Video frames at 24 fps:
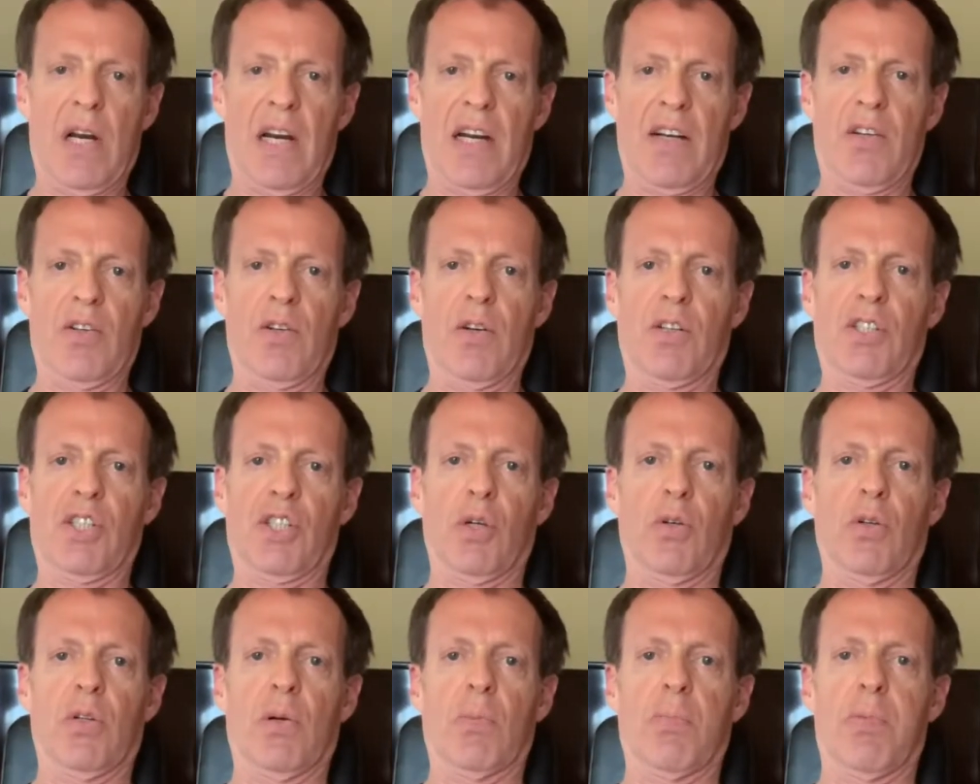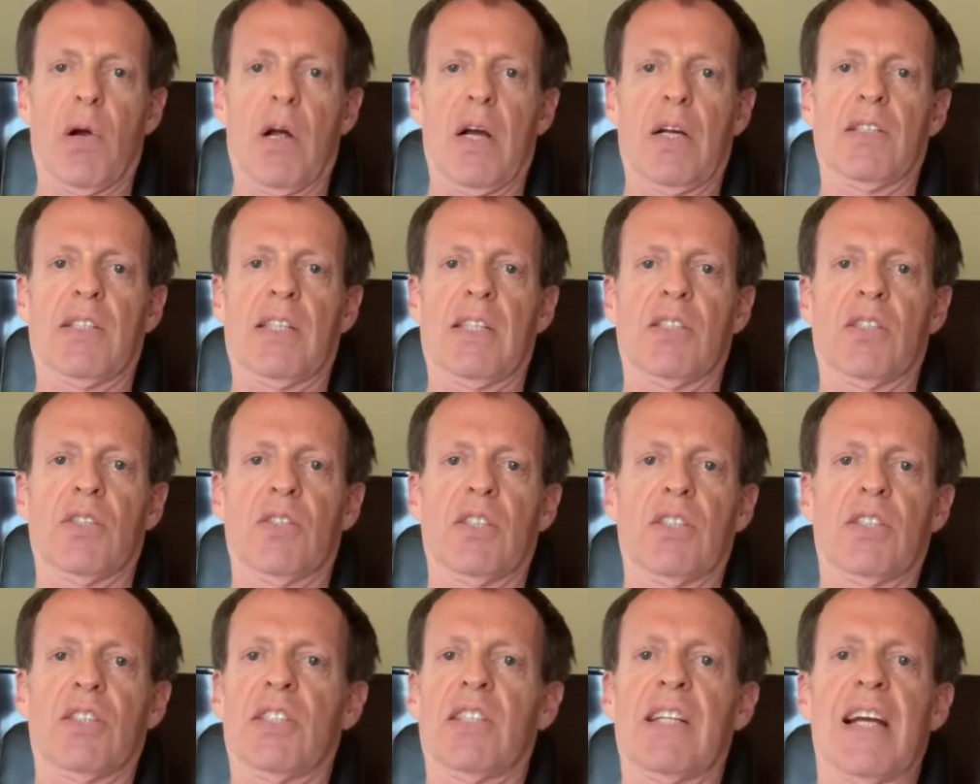I do a shoulder press, these are
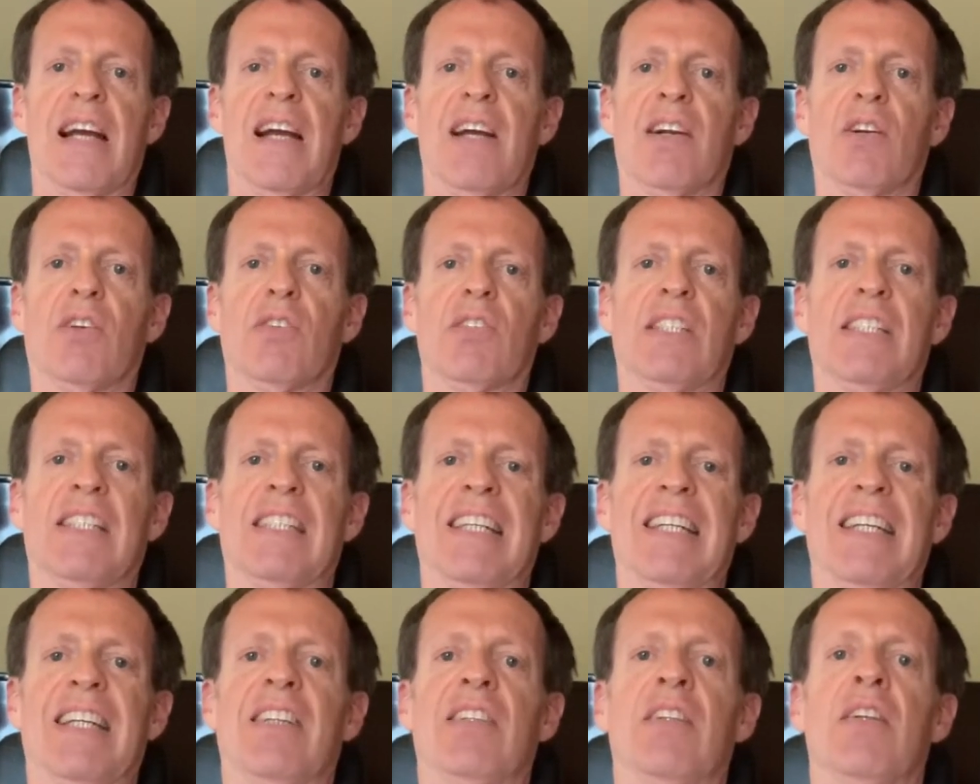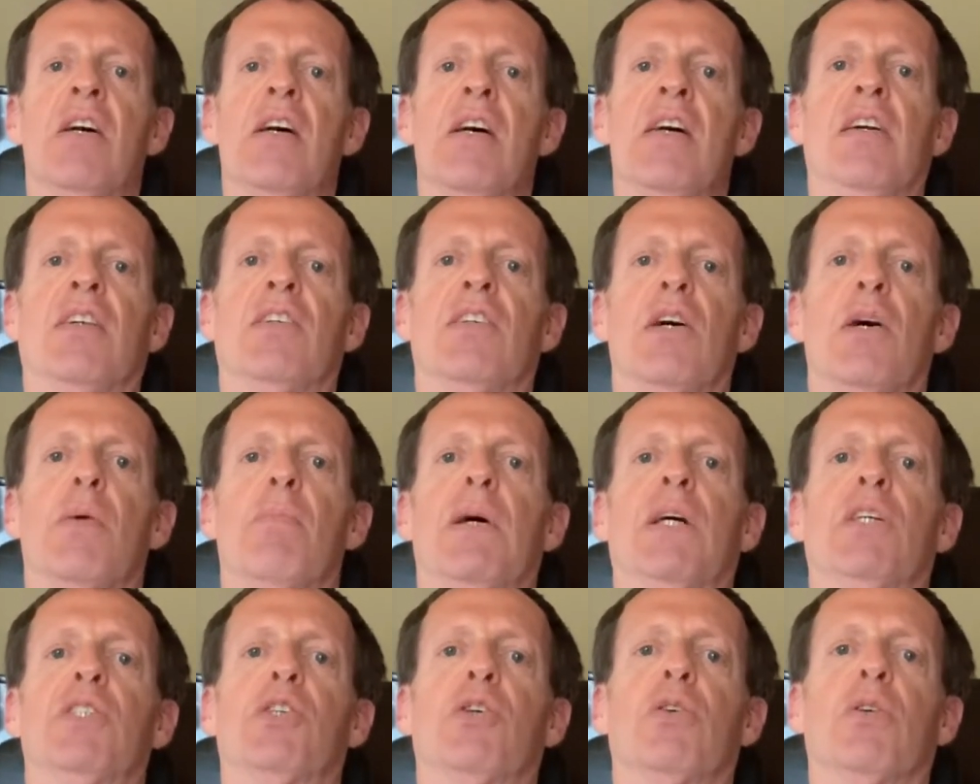just standard seated
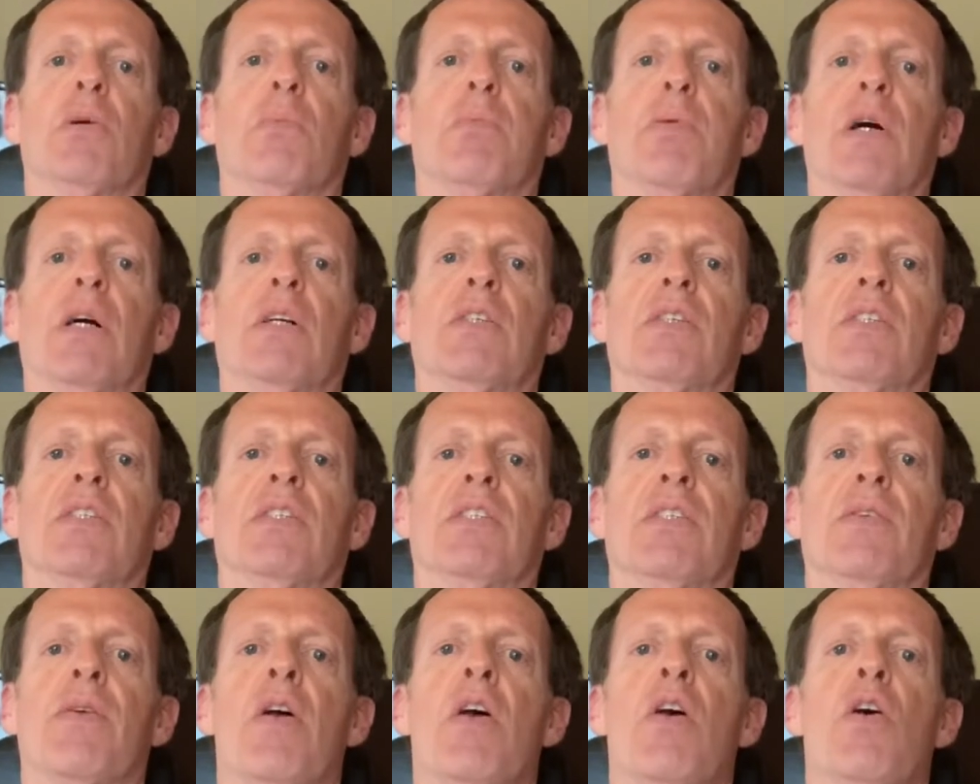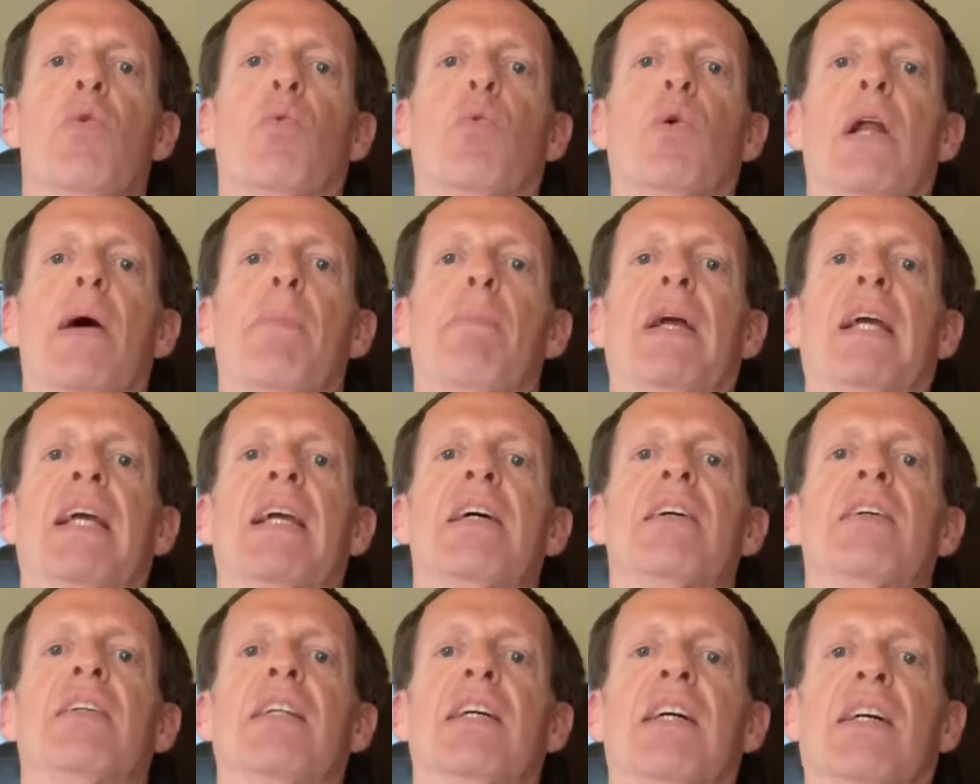dumbbell shoulder presses. When I
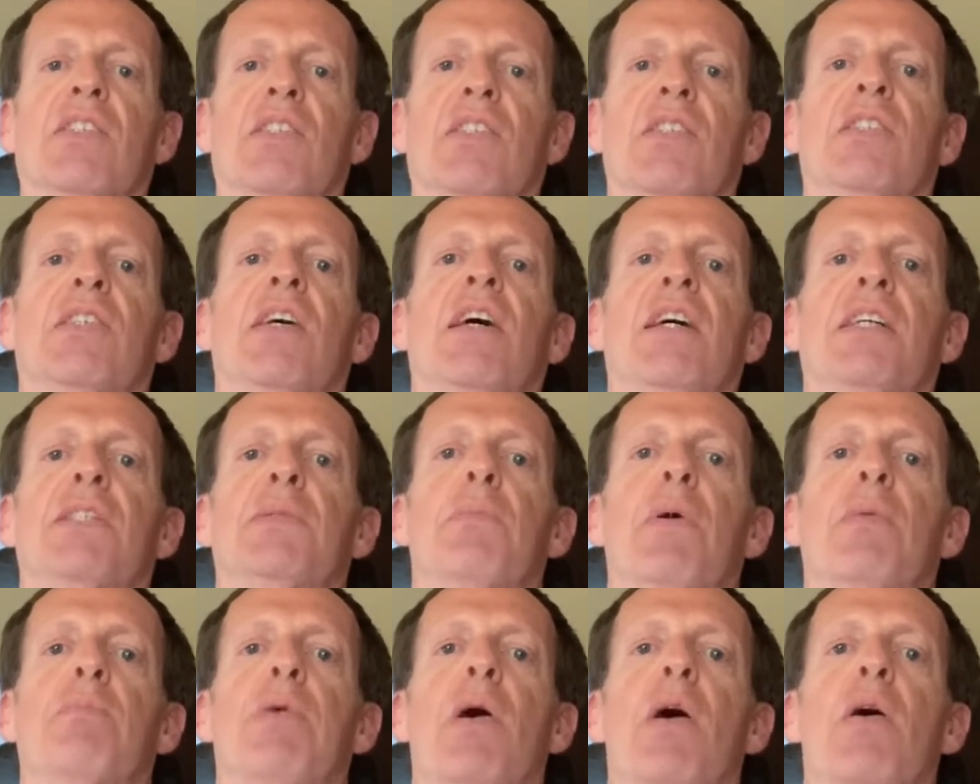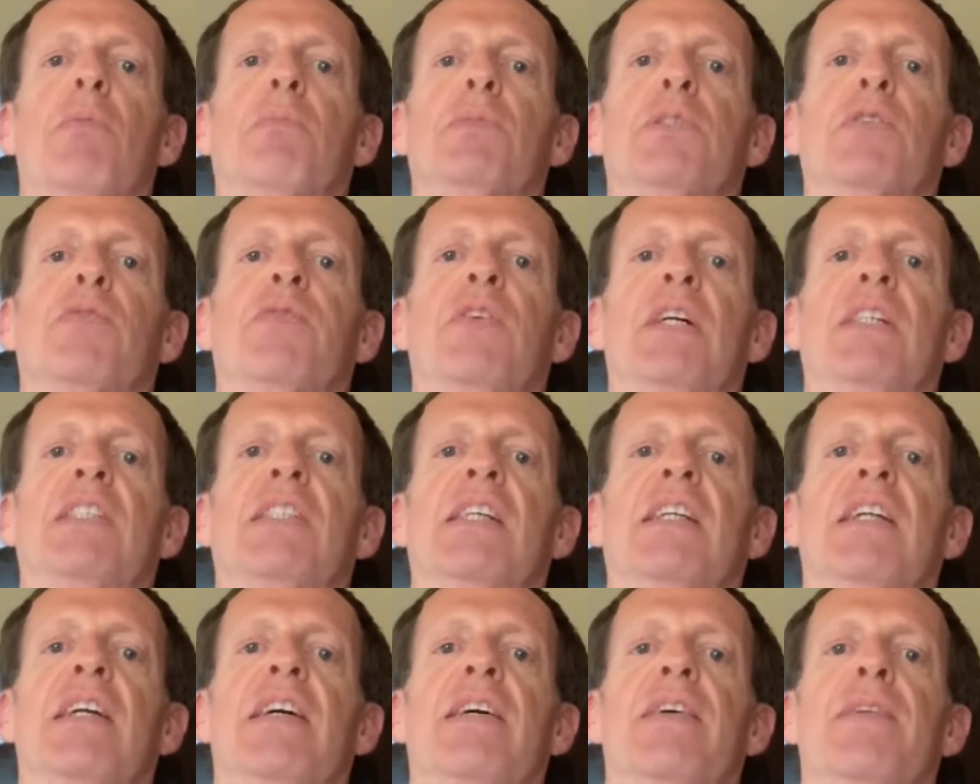begin the exercise, my palms are
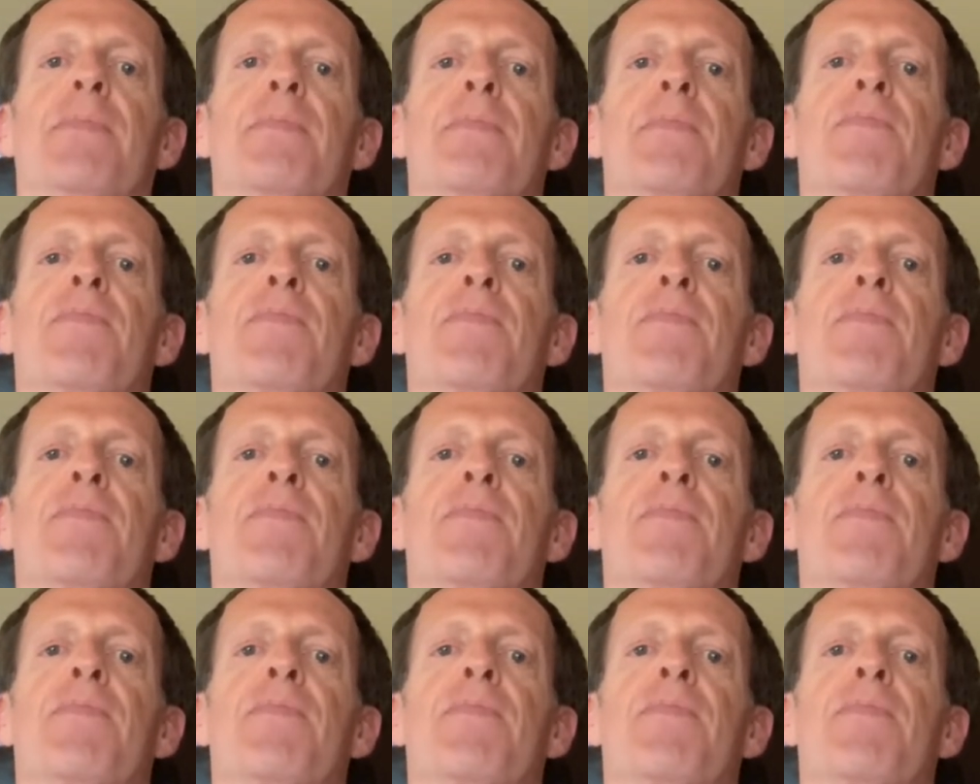facing in.